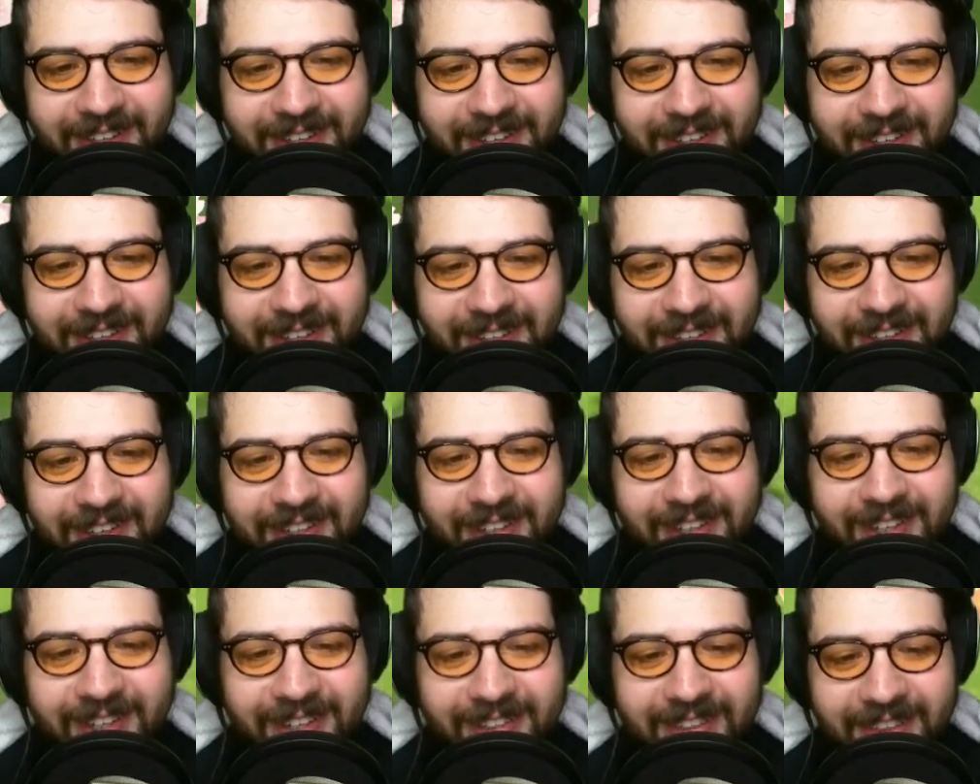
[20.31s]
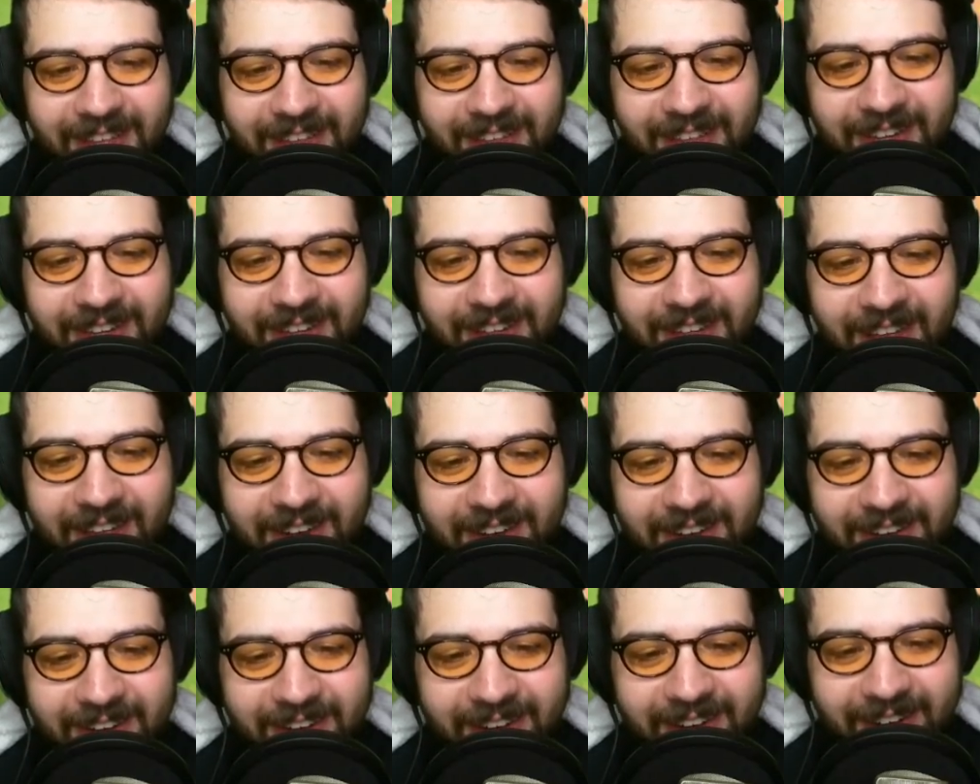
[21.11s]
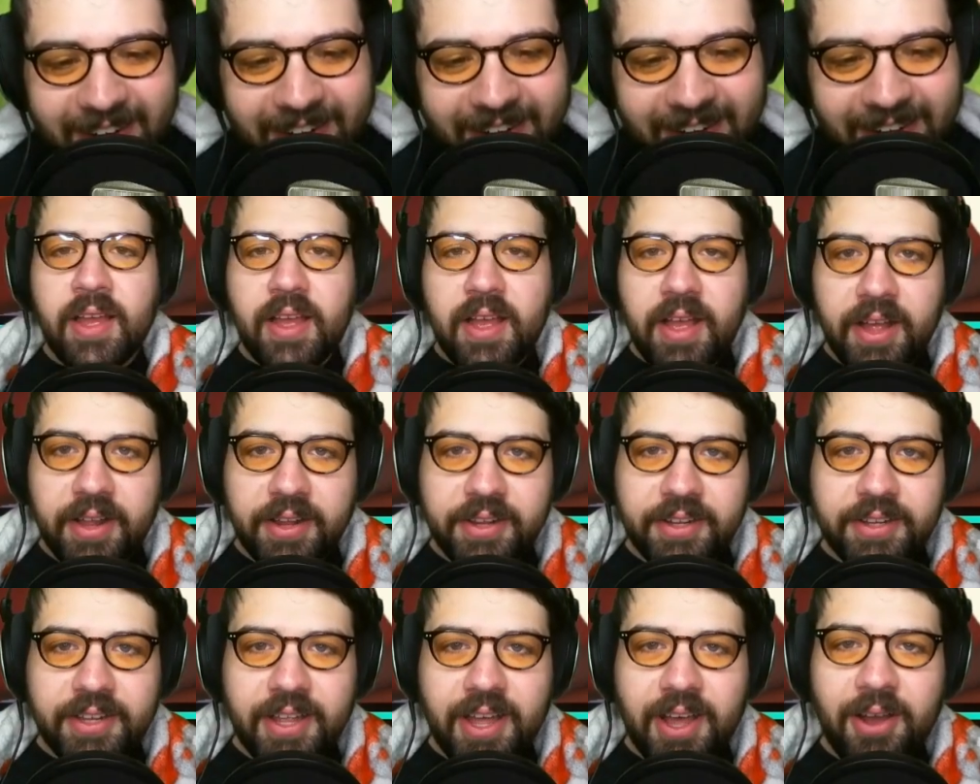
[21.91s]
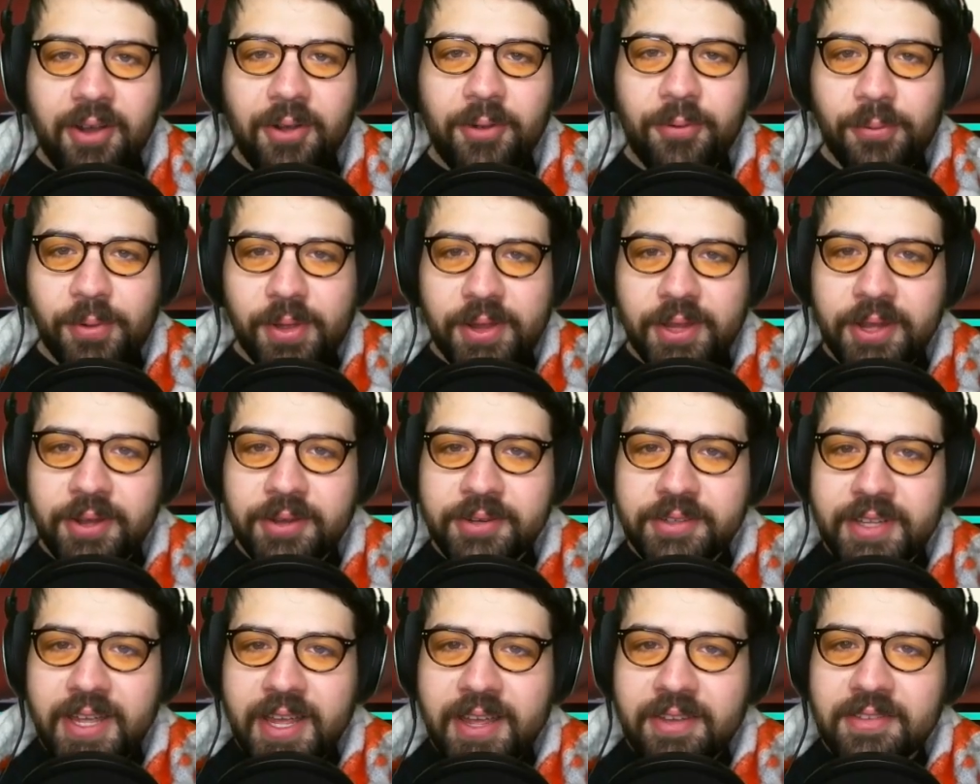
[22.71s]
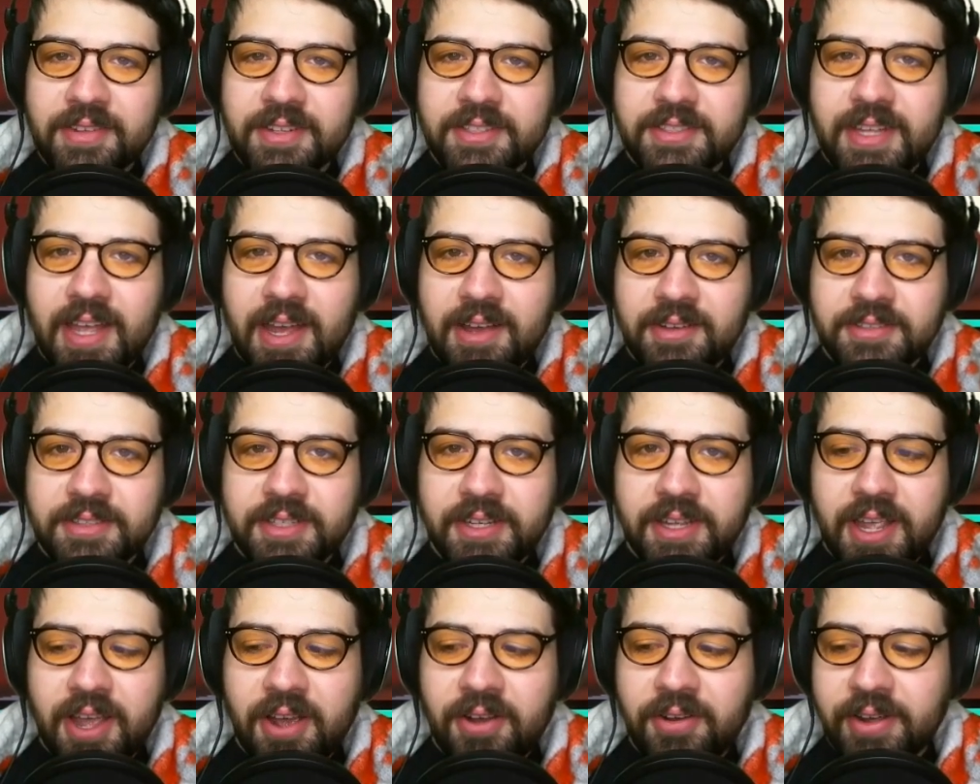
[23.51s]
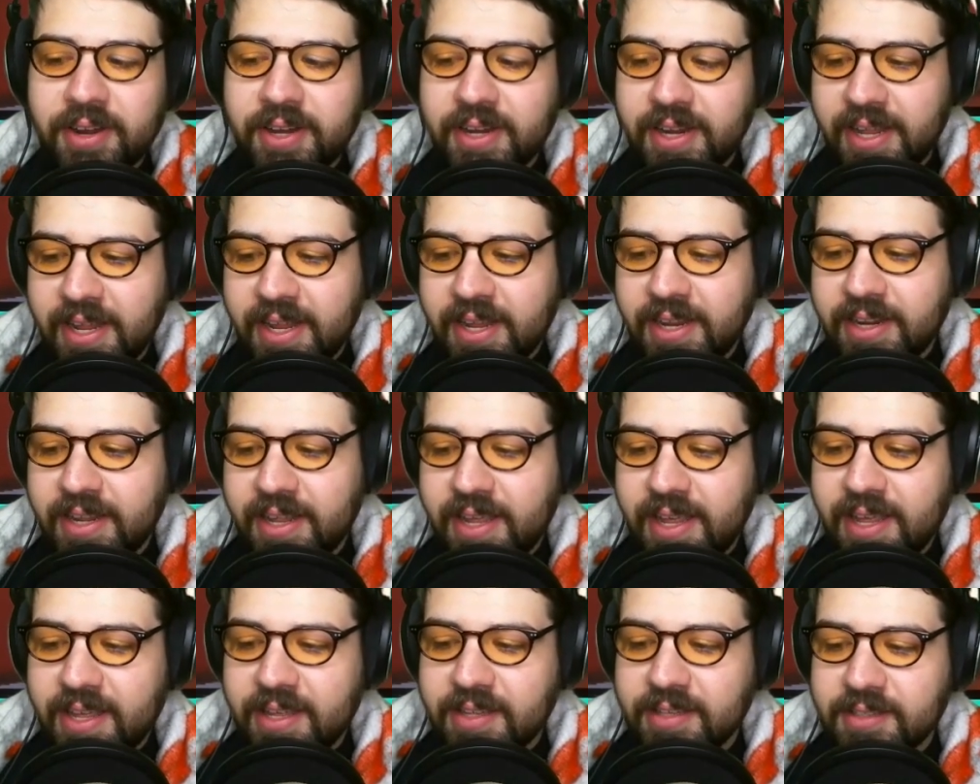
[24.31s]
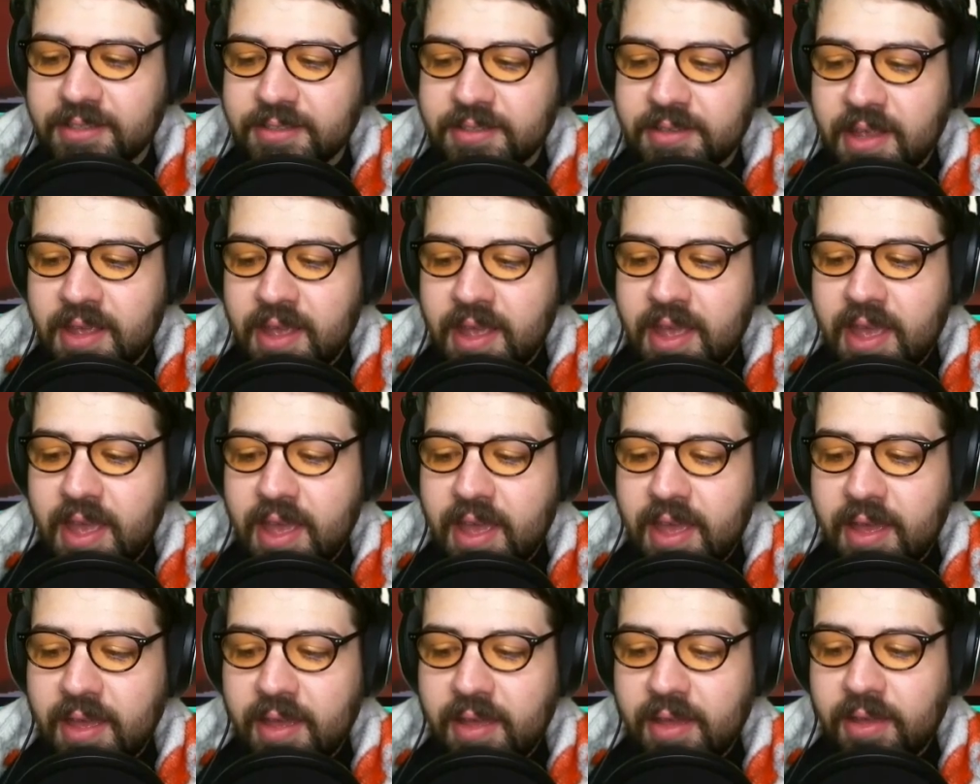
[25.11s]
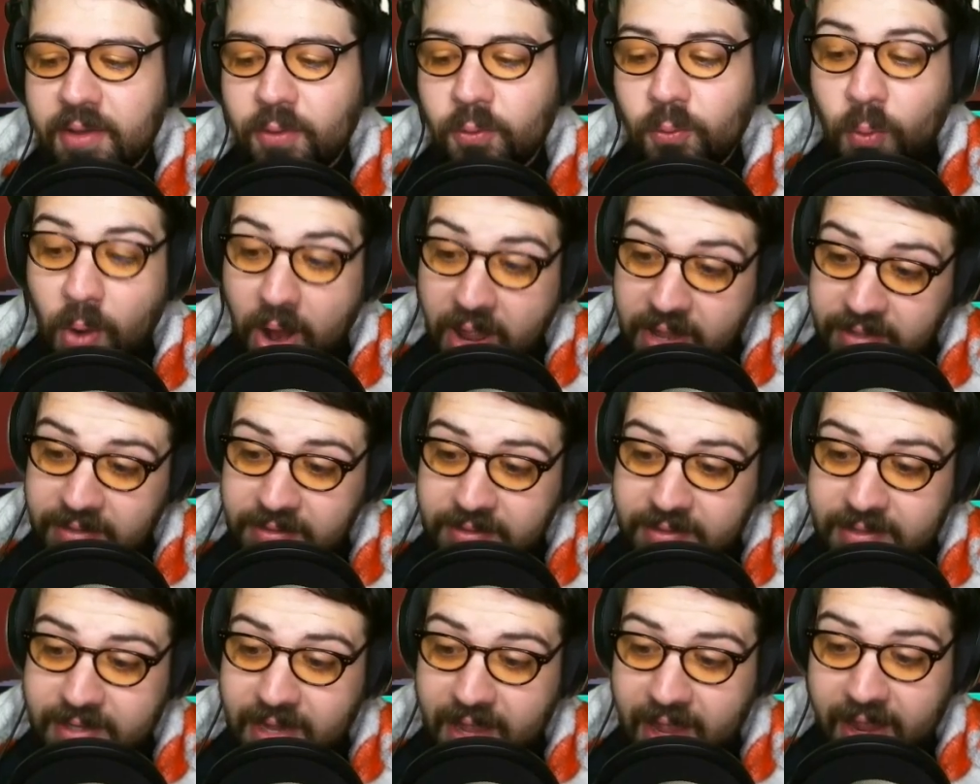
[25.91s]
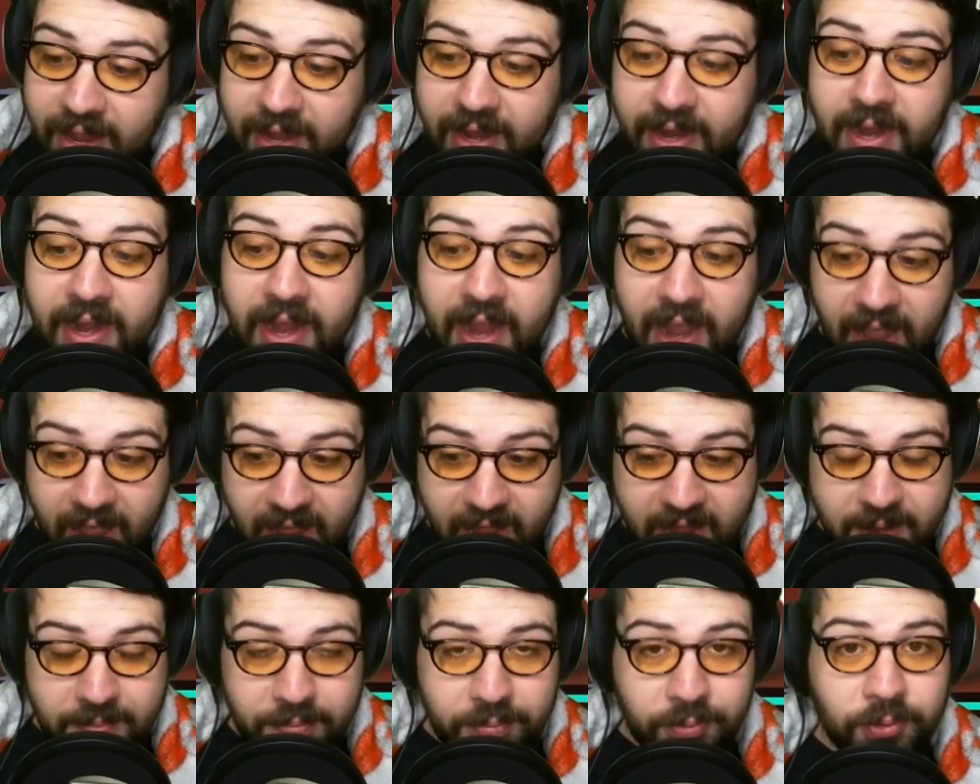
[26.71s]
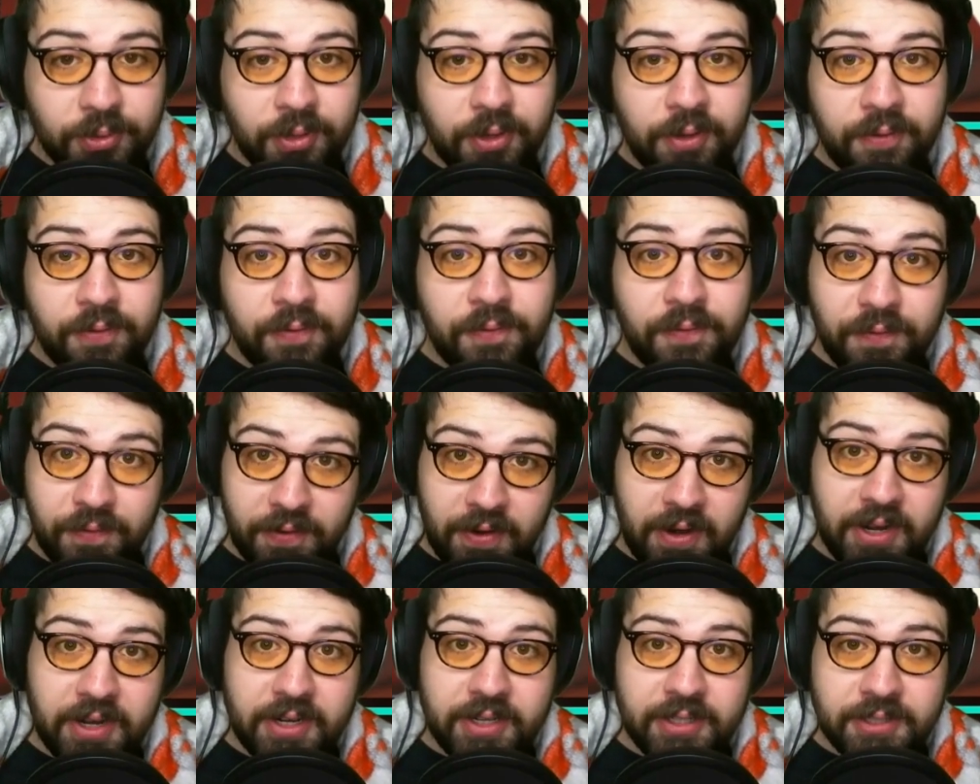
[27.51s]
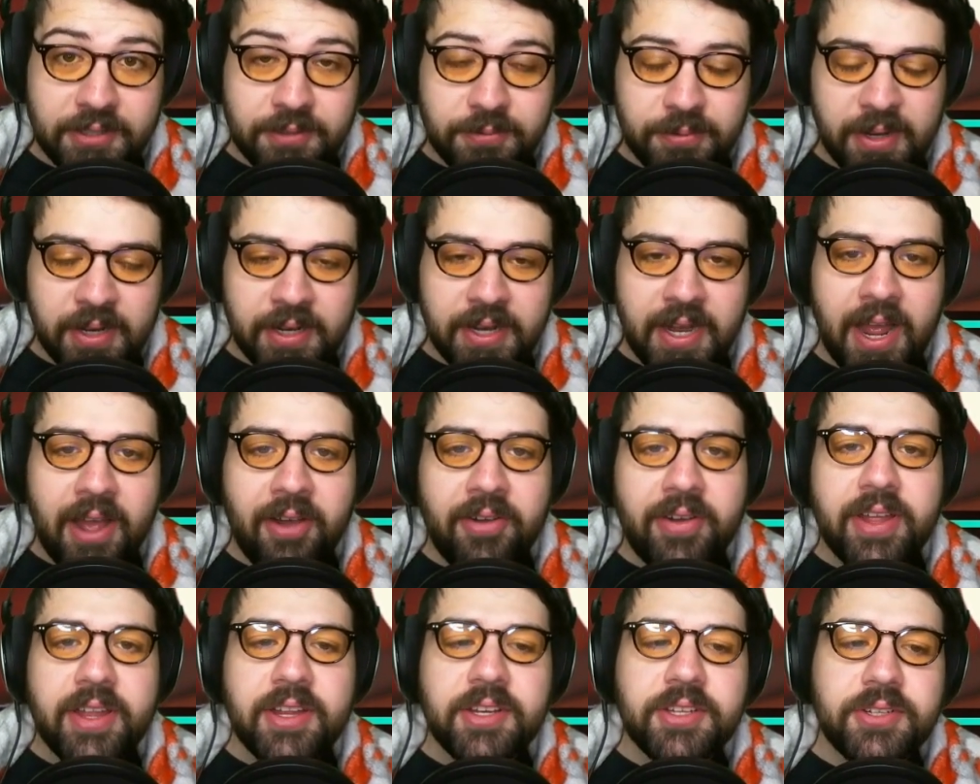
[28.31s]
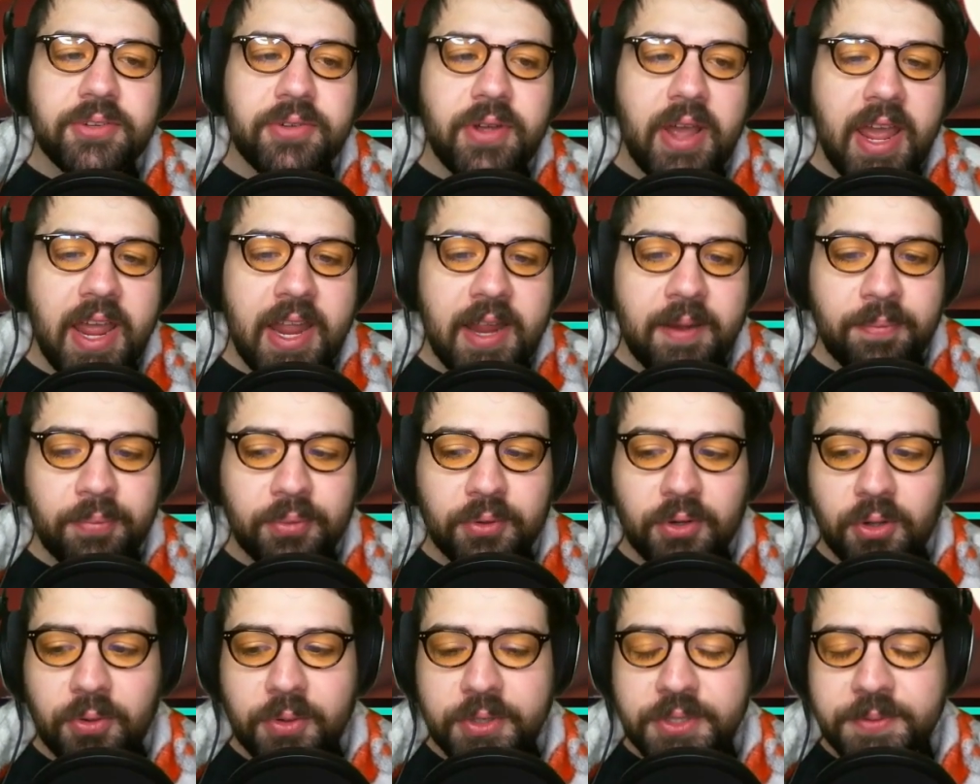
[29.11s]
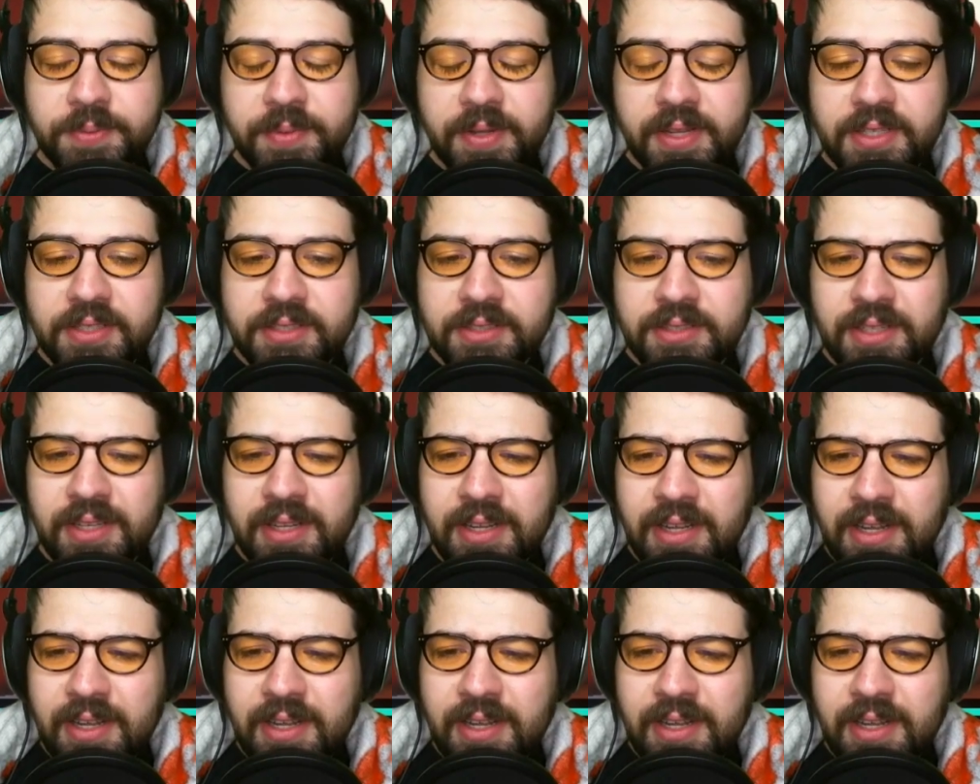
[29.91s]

Get the hell out of here. Hello, WiLLo Davis. How's it going? It is Wednesday, April 1st. We are now into April, which means